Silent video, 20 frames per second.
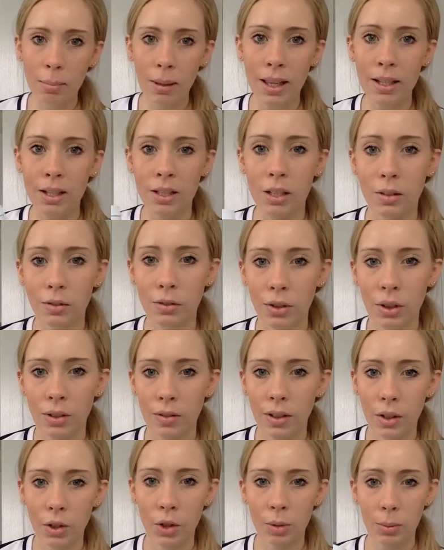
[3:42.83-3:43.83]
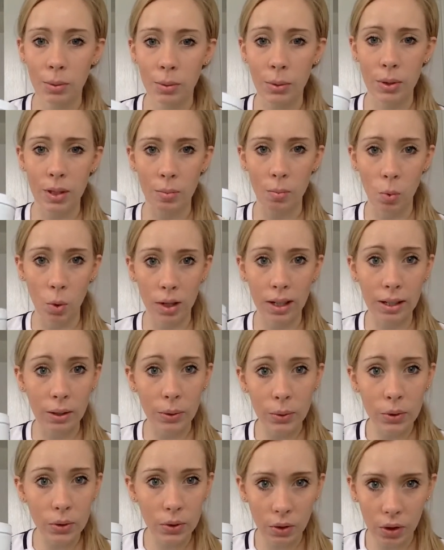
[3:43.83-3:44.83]
blended fruit and vegetables in one little
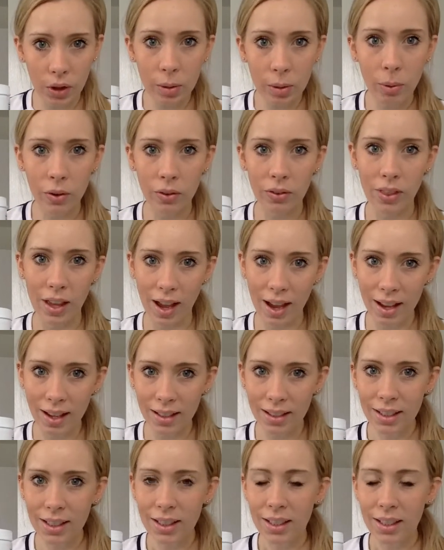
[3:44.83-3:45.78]
scoop of that.